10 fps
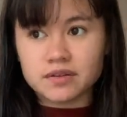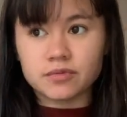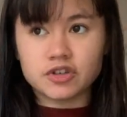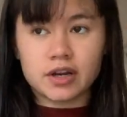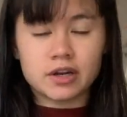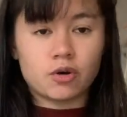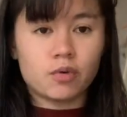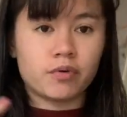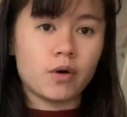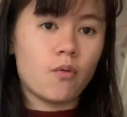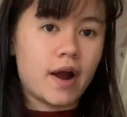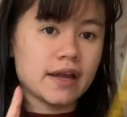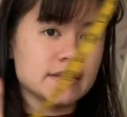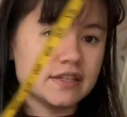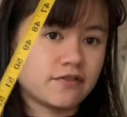so I'm gonna try to incorporate
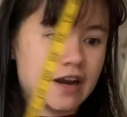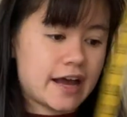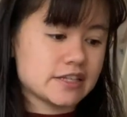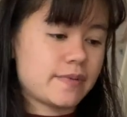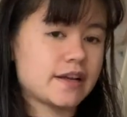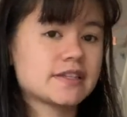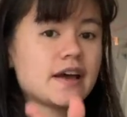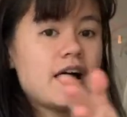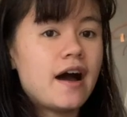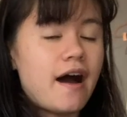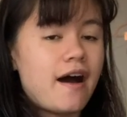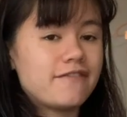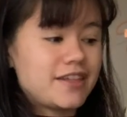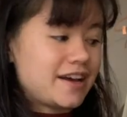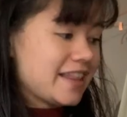white in different aspects
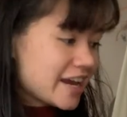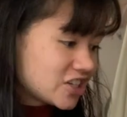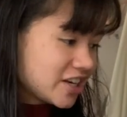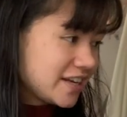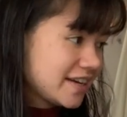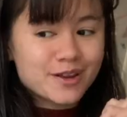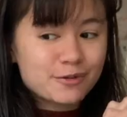of the collection.